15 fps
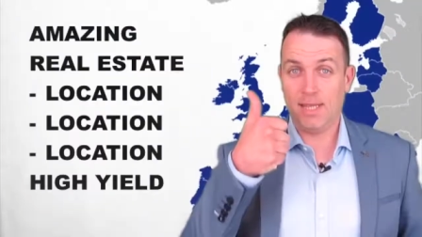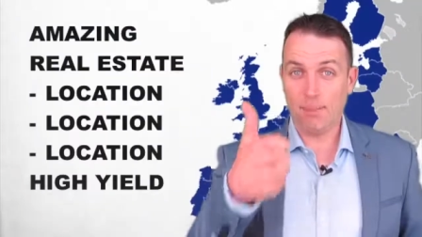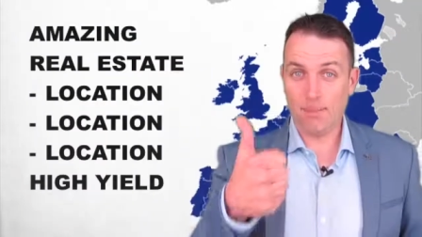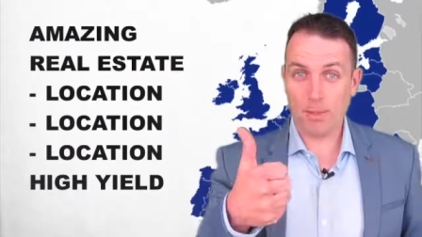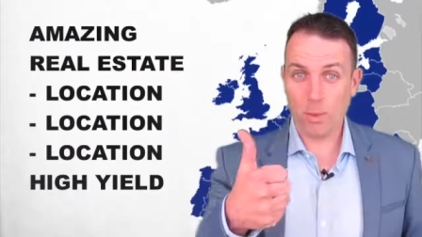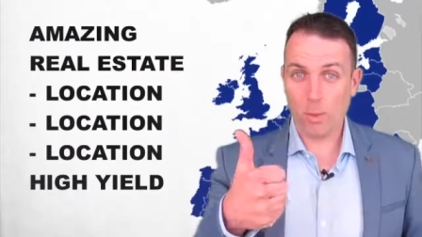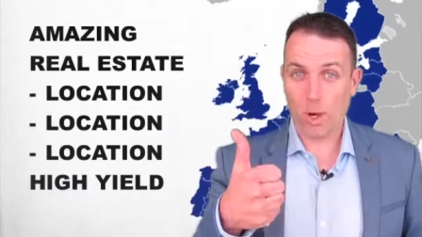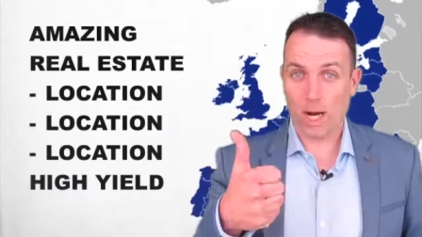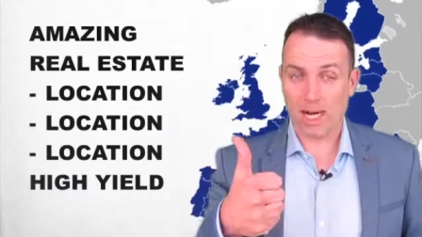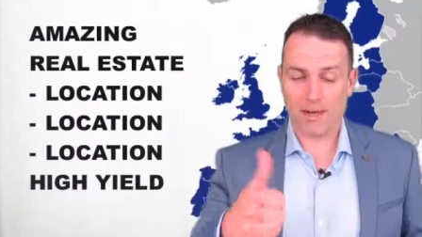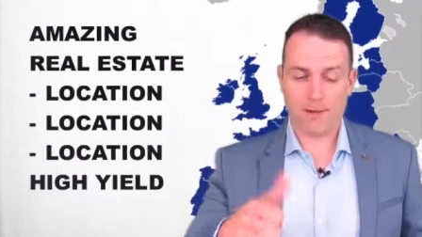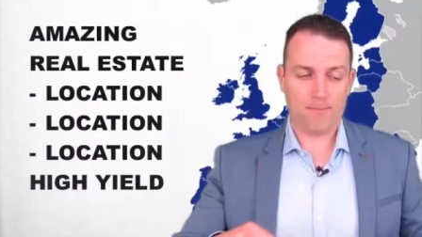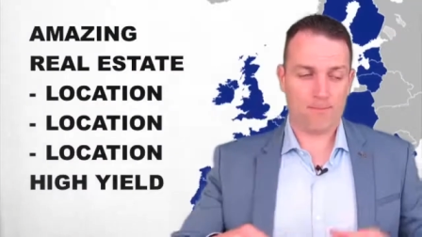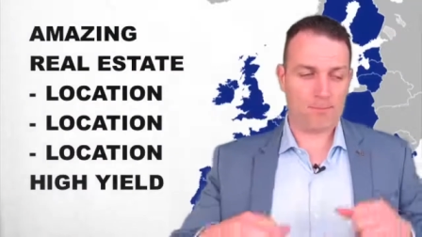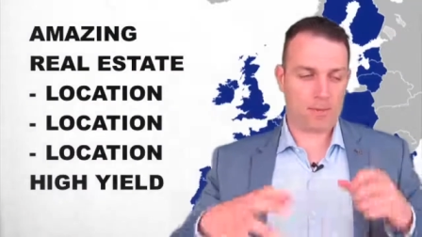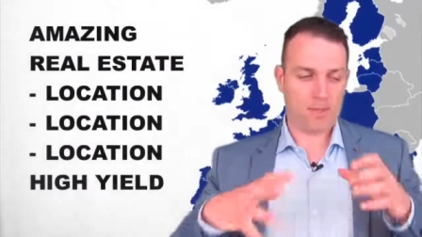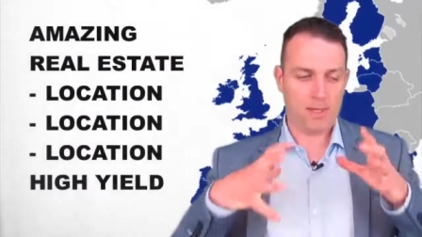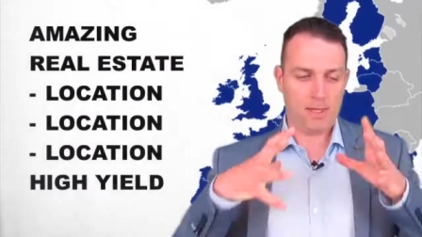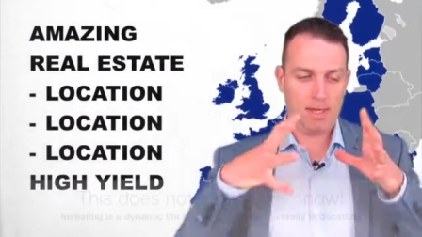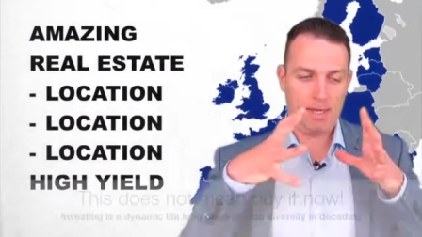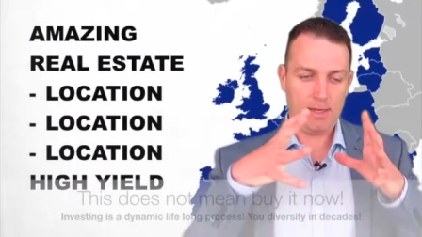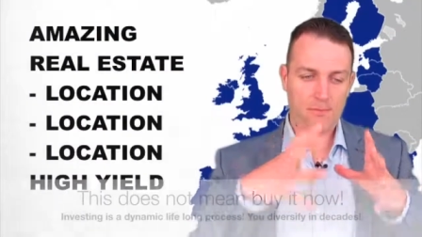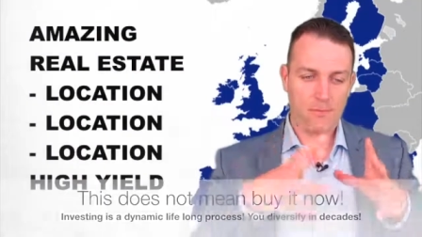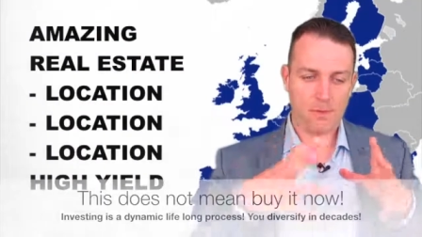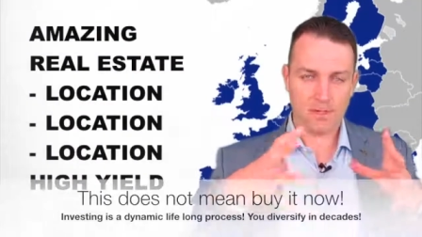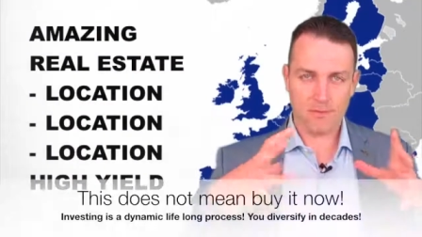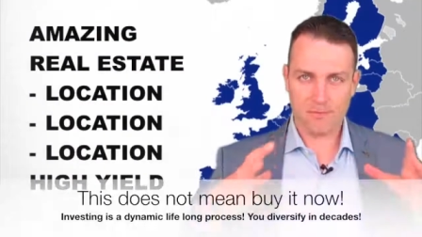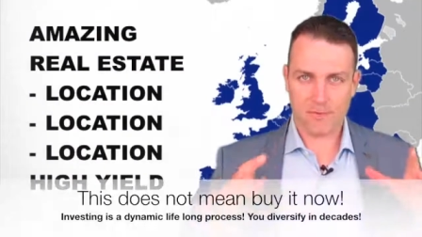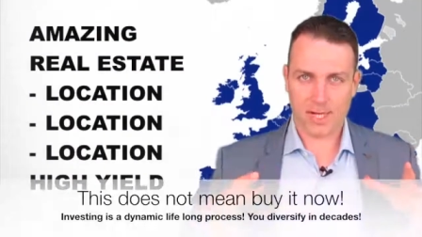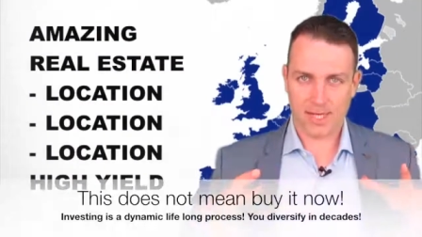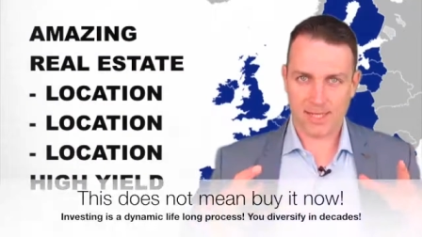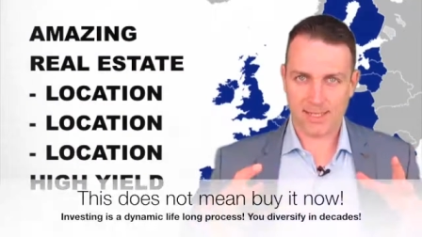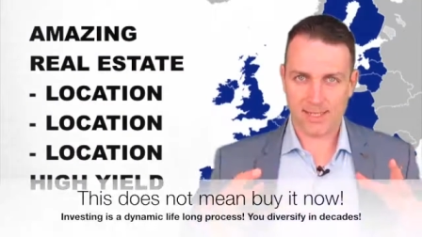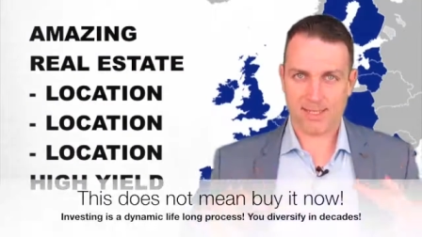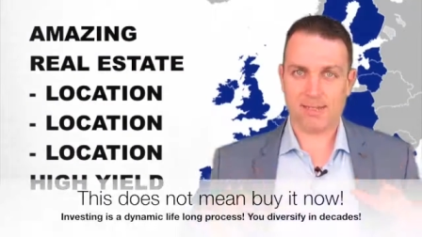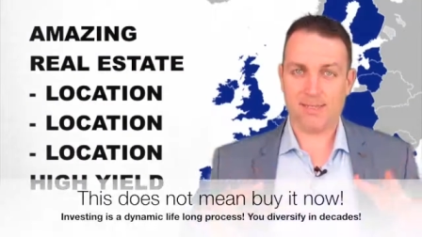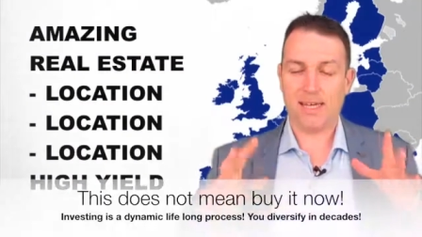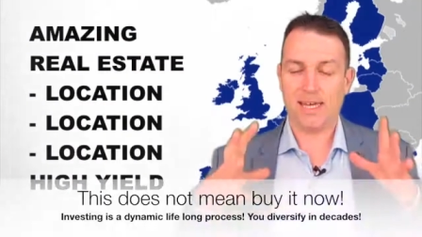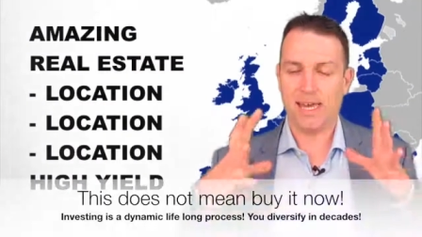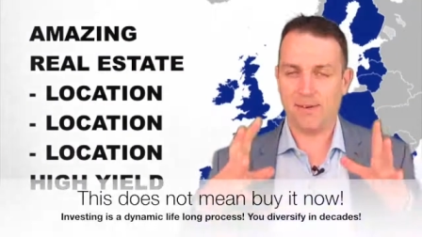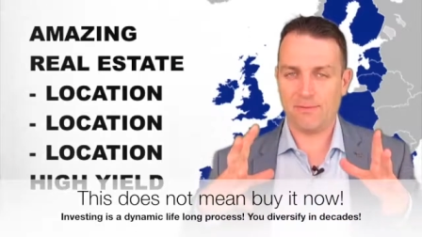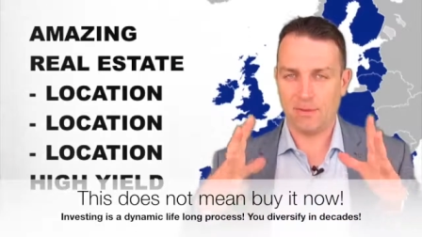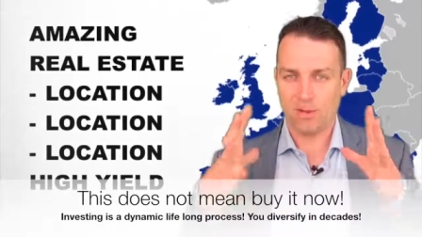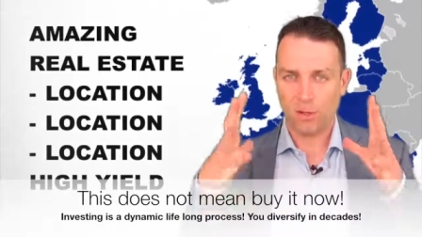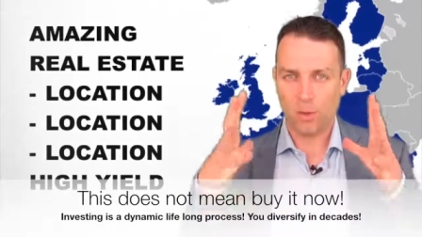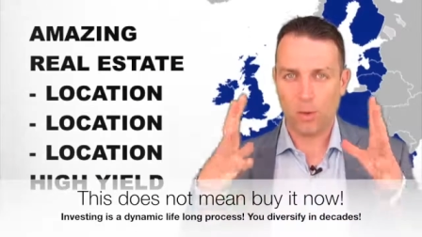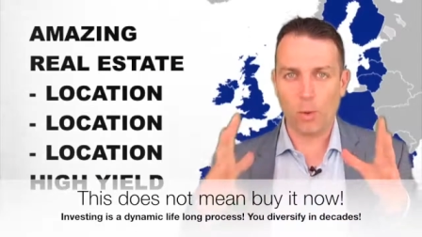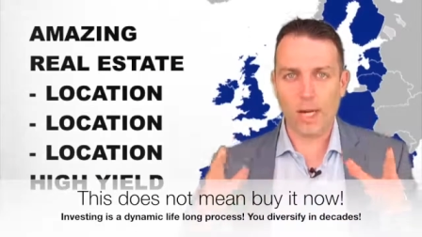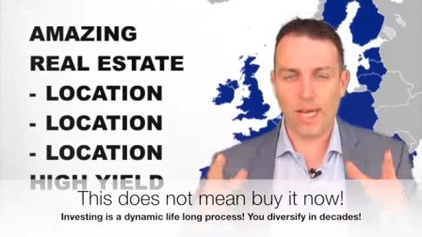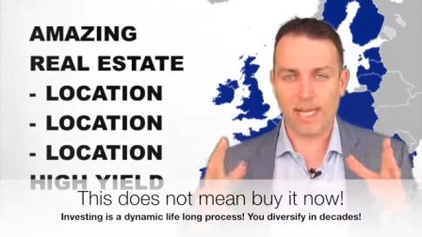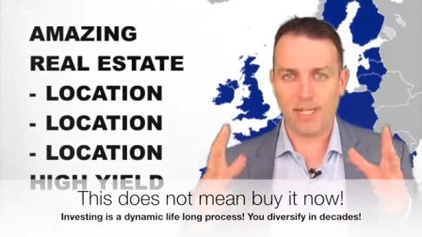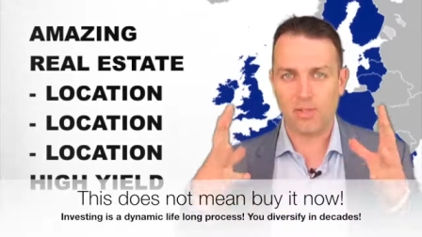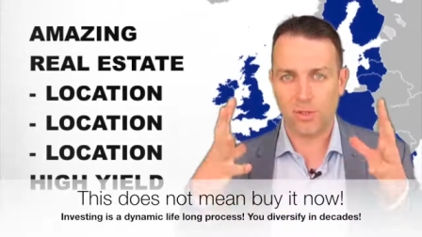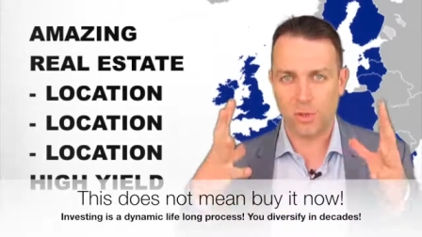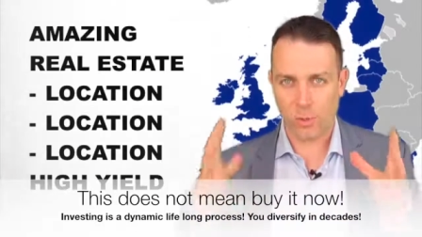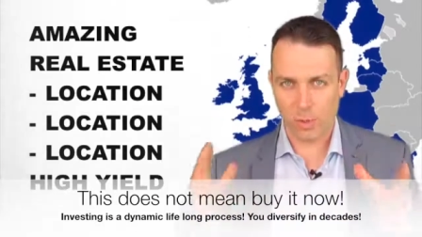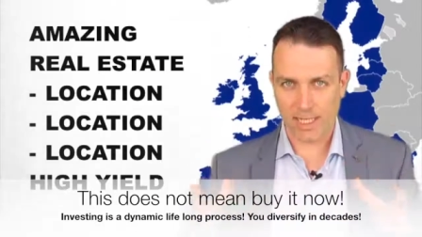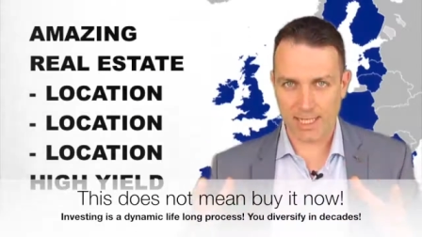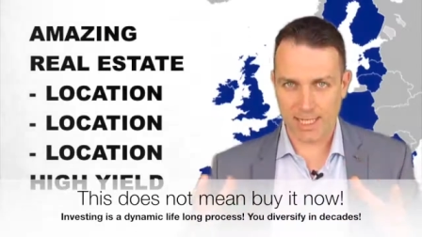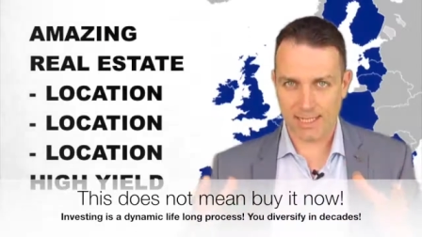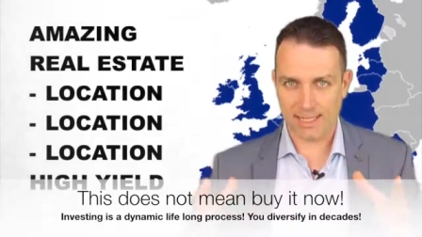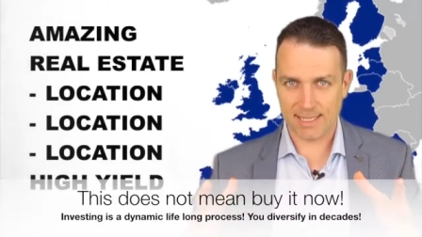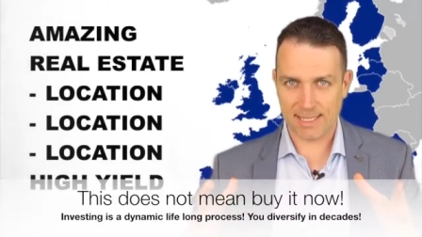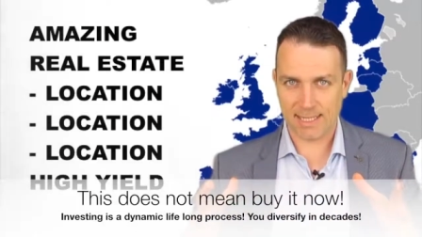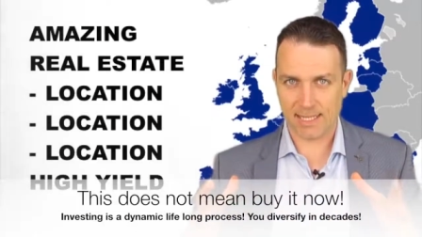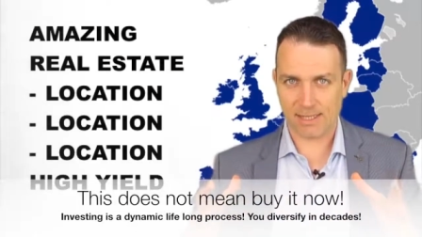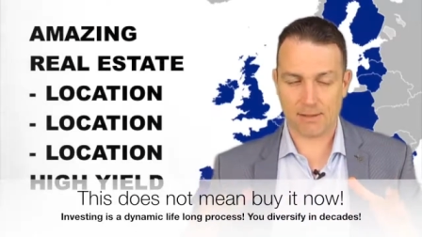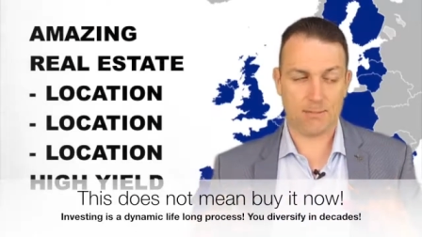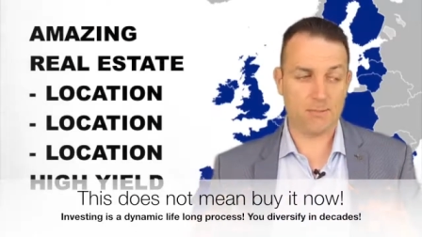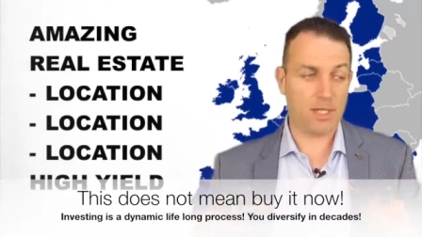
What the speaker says: Number 1. If you can find it, have great real estate.